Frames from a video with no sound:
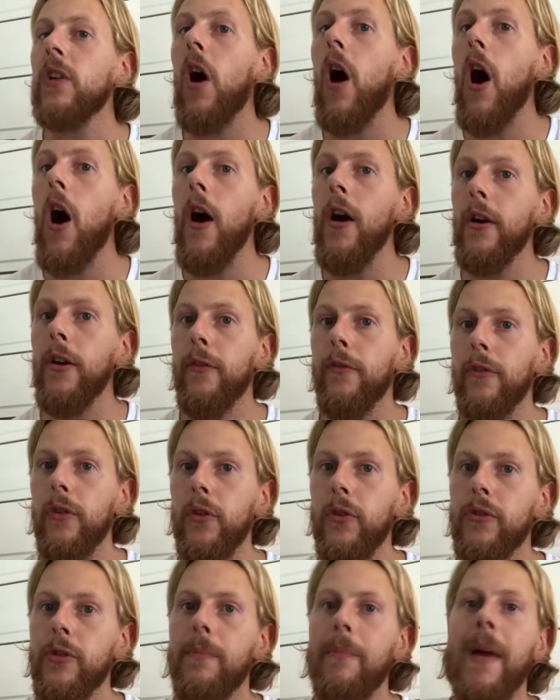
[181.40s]
harder for you
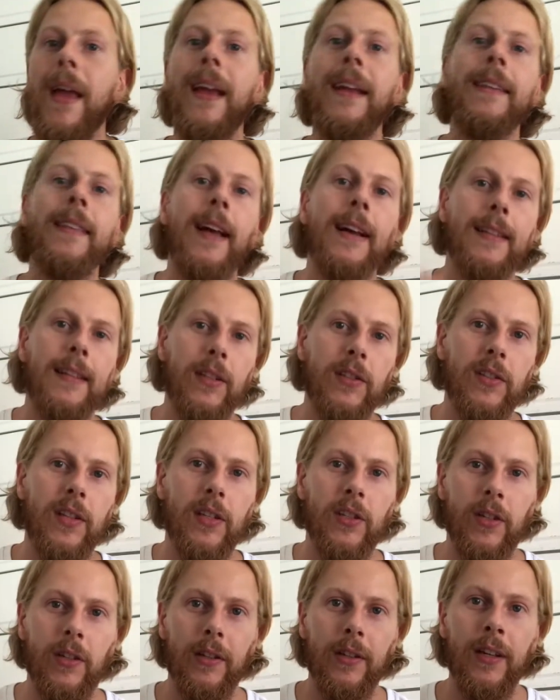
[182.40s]
to make that
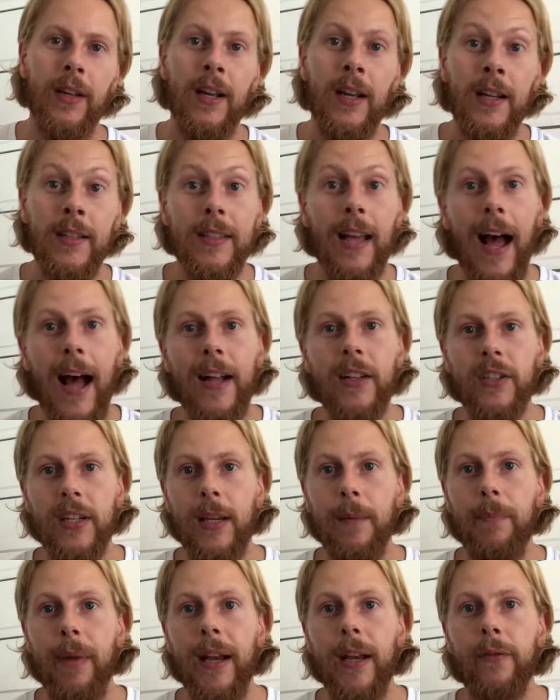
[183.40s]
decision to actually
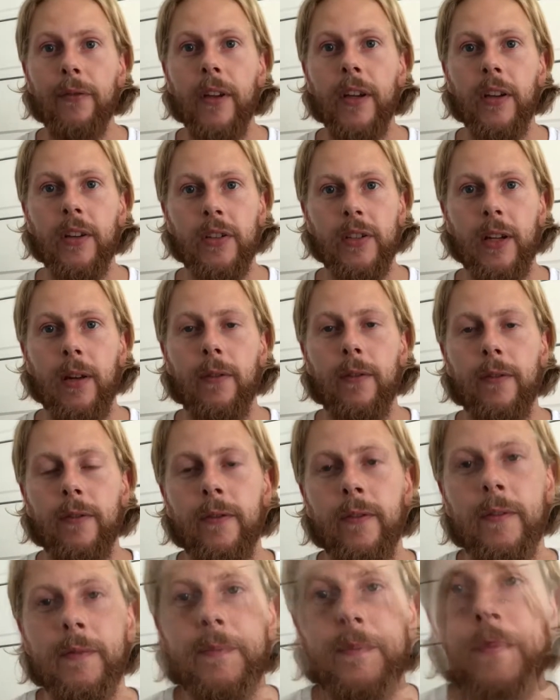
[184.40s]
benefit yourself.
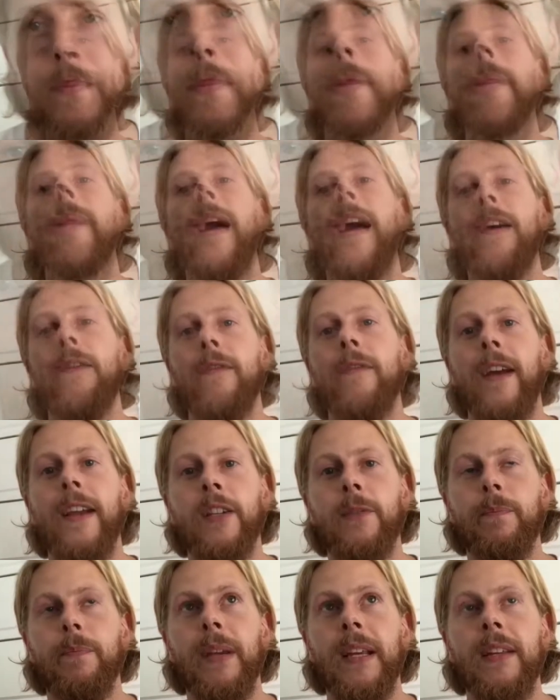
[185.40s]
So what would my advice
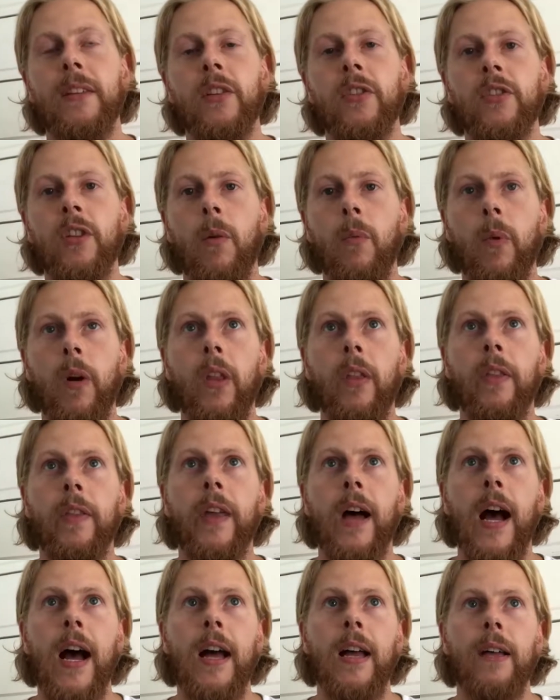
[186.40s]
be to someone
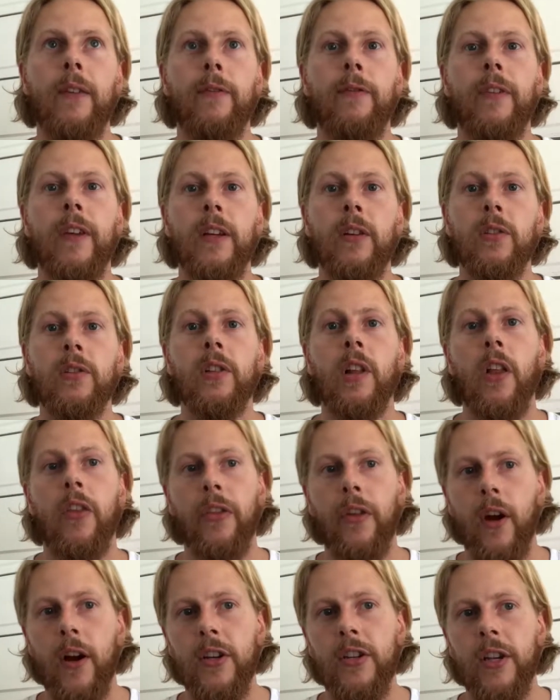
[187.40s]
that feels
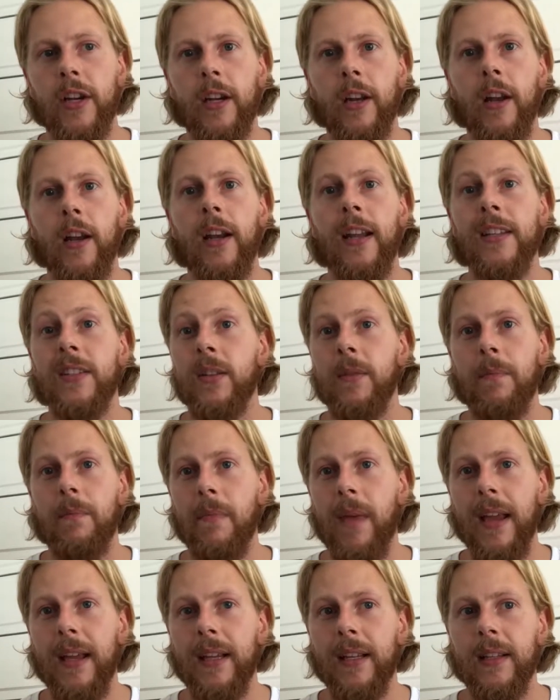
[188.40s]
lethargic and isn't
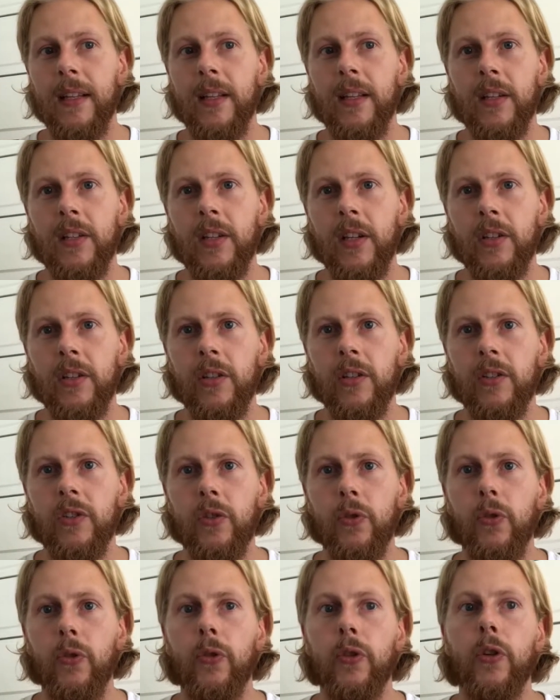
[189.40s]
making the decision
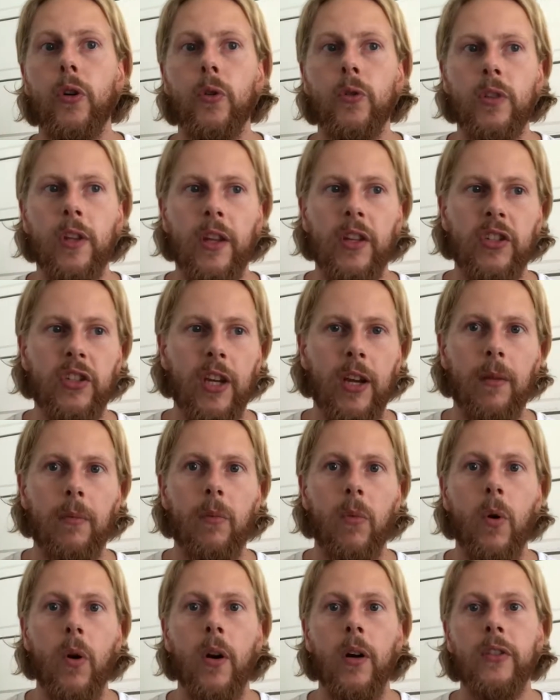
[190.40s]
to go to the gym
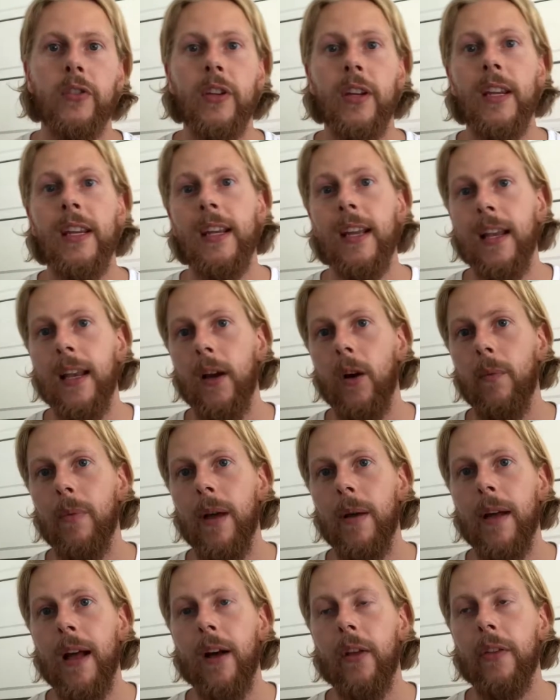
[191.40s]
or to eat a little bit
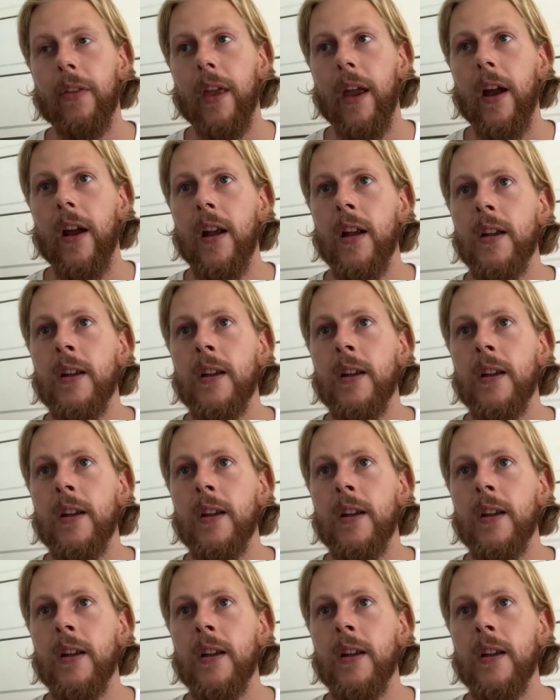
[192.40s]
healthier?